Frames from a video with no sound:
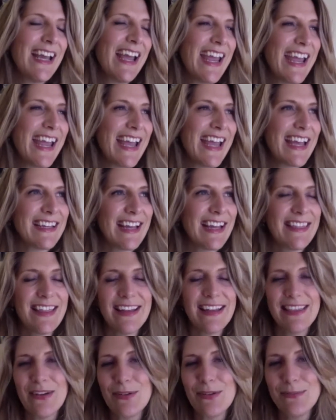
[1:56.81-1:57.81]
and I
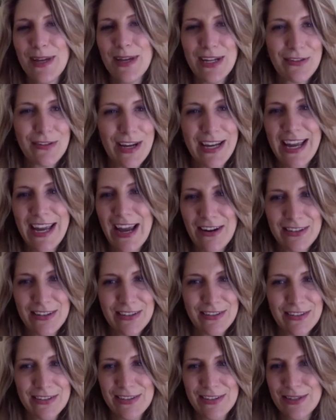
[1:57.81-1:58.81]
thought they would make great
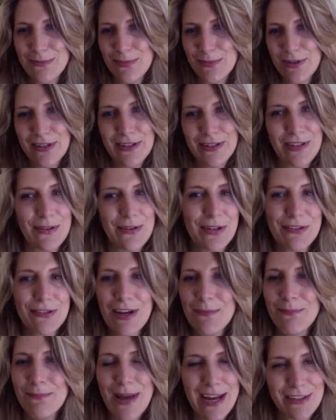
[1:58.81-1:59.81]
characters in a book, a
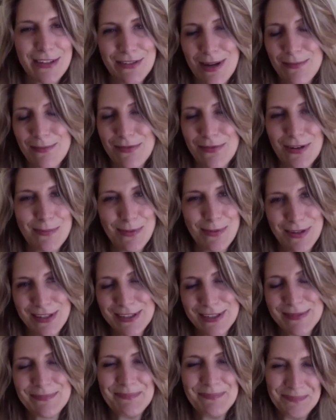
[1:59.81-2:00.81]
great backdrop for a book.